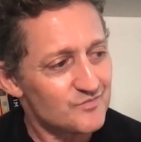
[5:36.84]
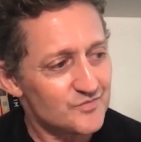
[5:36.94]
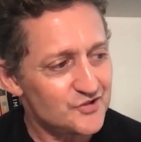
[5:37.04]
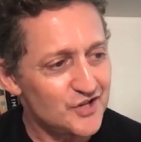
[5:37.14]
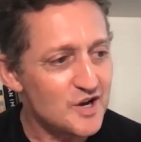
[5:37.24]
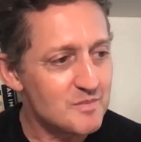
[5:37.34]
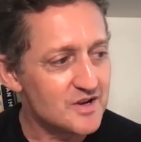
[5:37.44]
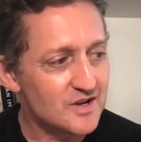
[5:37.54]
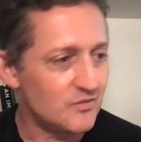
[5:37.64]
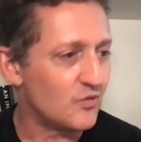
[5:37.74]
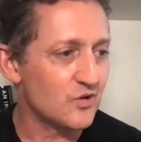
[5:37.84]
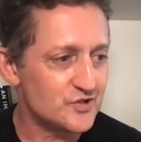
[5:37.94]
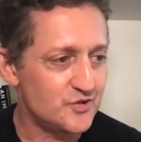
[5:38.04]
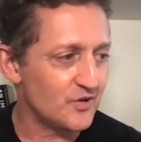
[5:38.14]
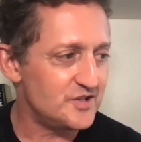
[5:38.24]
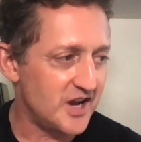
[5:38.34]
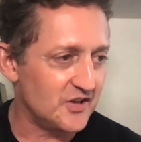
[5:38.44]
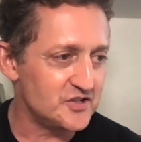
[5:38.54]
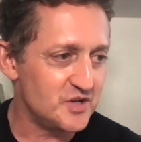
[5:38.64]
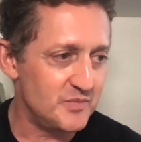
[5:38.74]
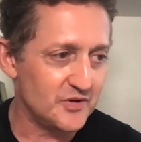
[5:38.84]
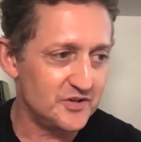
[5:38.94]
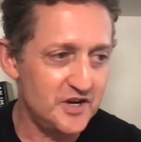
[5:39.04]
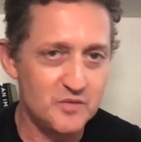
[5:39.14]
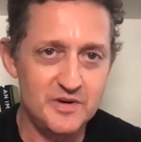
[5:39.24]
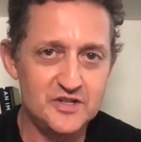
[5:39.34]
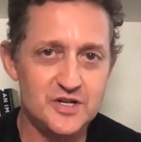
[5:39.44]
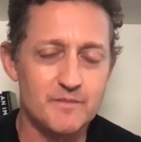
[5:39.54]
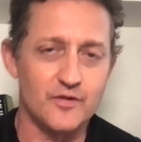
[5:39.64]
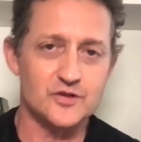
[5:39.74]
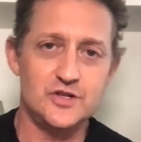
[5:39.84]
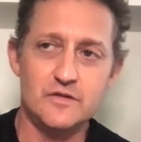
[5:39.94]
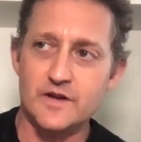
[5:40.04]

cinema or storytelling's ability to be subversive,